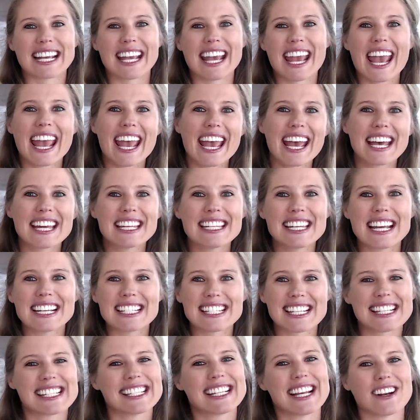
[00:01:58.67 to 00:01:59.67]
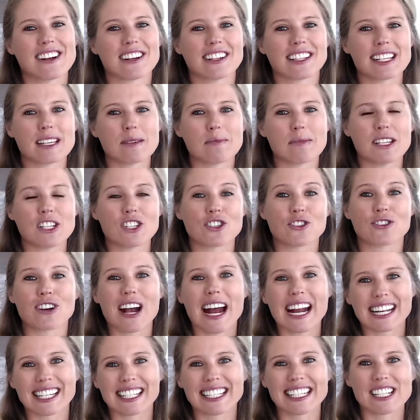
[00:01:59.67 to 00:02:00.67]
can't necessarily be
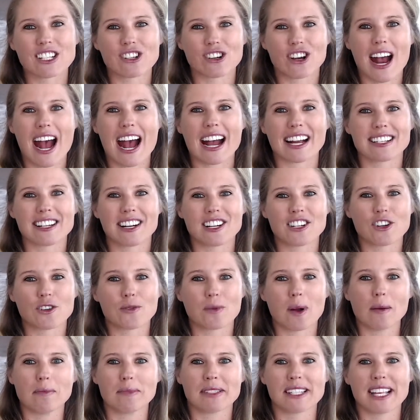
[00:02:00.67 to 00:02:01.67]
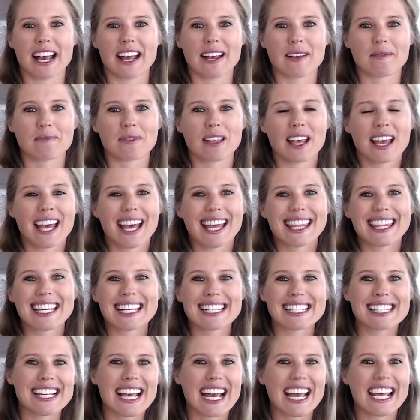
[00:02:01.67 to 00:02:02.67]
directly tracked on your website
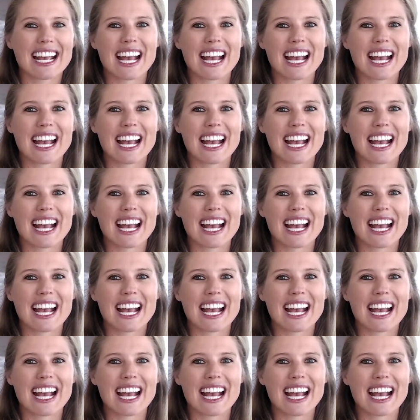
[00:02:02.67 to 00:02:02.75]
things like